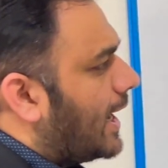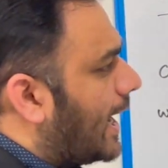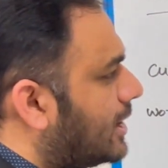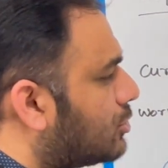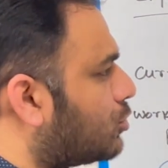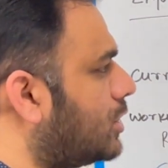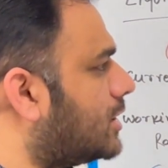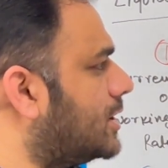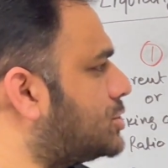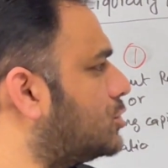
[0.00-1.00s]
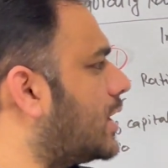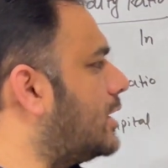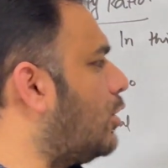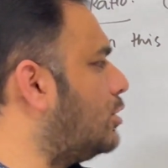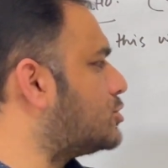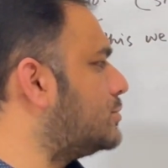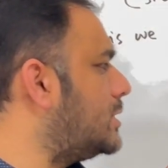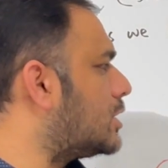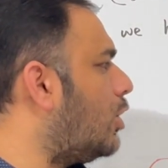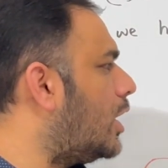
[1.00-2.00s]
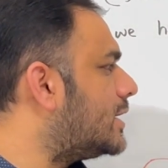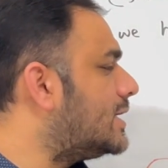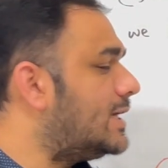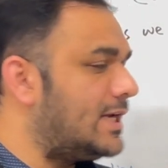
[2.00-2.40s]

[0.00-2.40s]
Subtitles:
and quick ratio can also be called